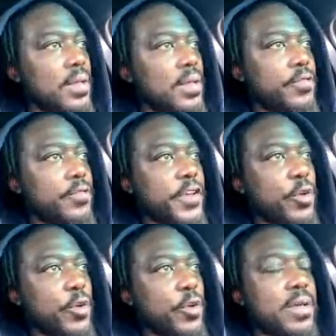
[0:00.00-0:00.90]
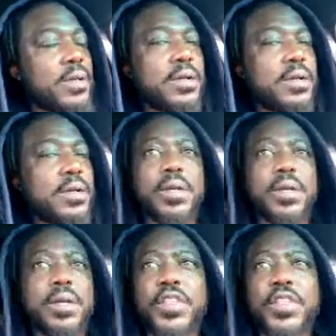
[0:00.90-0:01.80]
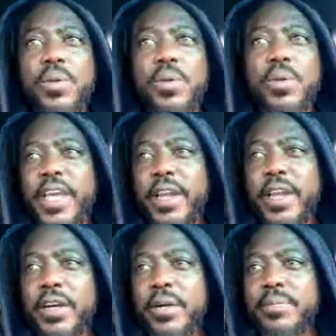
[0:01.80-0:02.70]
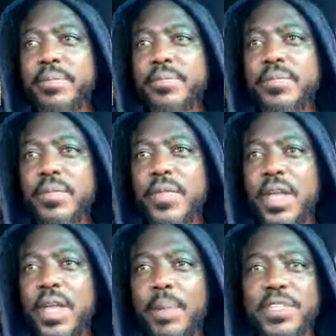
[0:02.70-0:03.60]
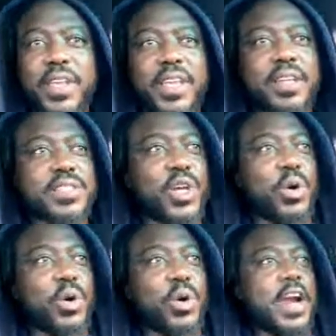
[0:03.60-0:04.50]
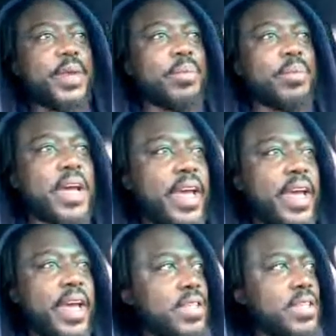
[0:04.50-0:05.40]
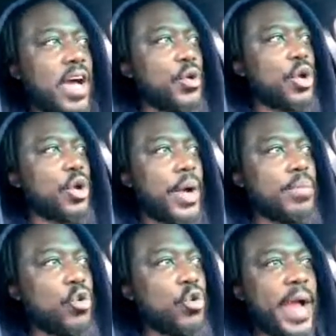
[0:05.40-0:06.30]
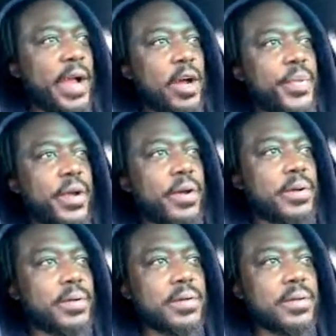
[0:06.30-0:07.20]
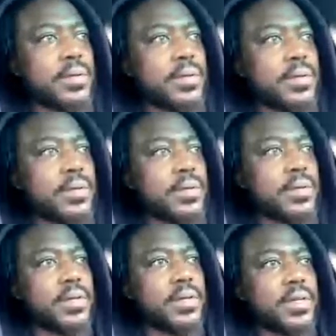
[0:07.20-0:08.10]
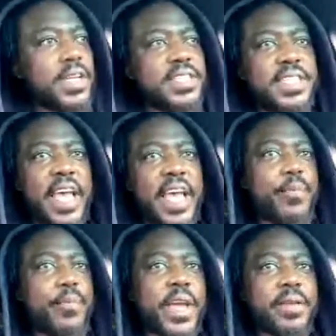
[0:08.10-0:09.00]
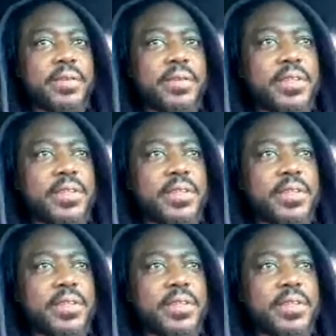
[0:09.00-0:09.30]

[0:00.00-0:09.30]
You feel me? And then you look at I'm just looking at this whole environment. I'm like, he's like, I don't even know why we moved back up here. It's sad, man.